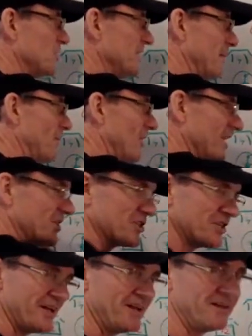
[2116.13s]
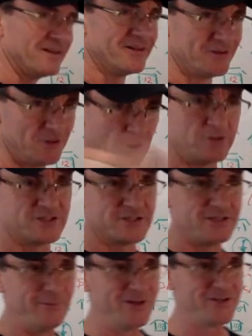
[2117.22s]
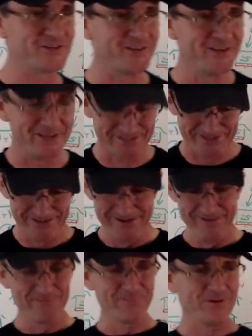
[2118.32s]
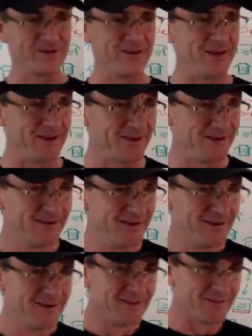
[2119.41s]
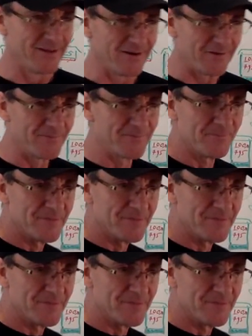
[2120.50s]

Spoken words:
to demolition. You know what the demolition is? Okay. No.